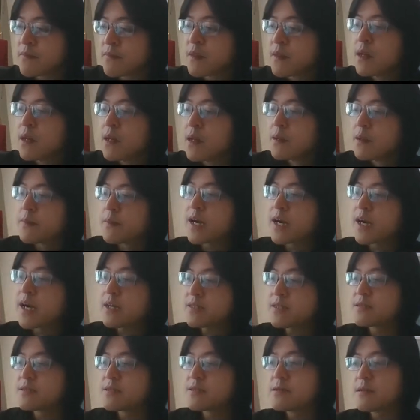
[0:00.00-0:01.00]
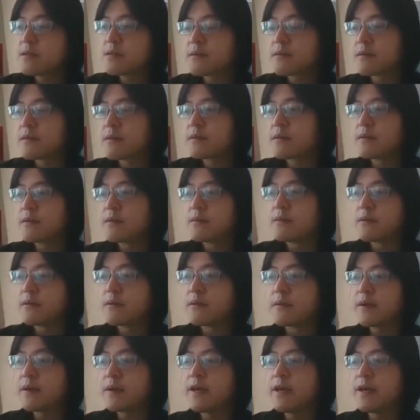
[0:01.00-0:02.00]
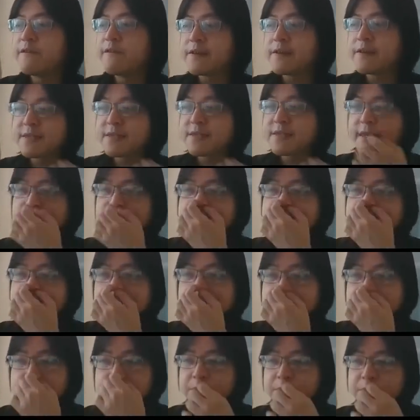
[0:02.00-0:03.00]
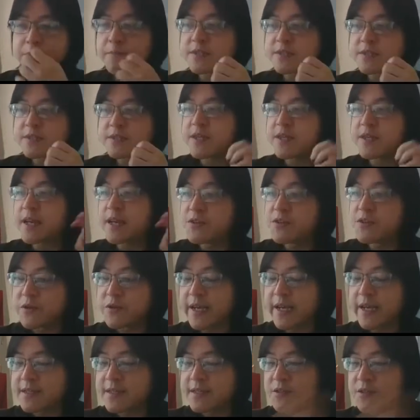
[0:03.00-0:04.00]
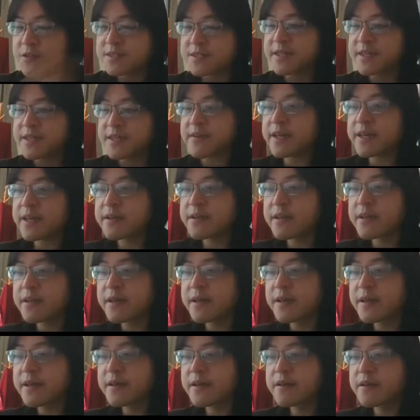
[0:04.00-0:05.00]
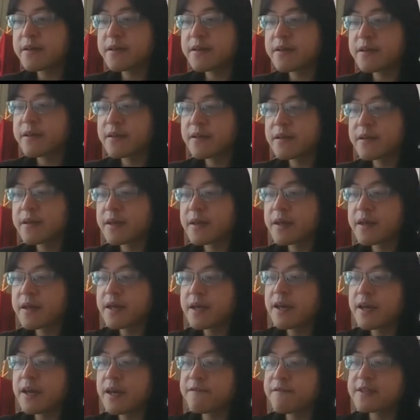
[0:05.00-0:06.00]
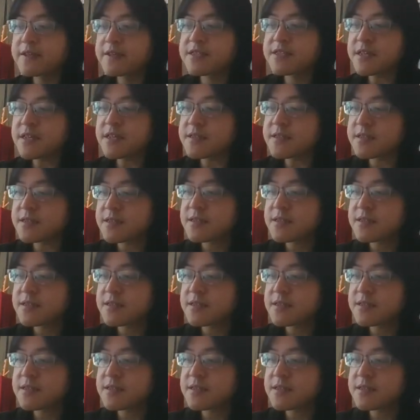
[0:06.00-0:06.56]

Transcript: Because if it's in some superposition, you see, right? If it's just,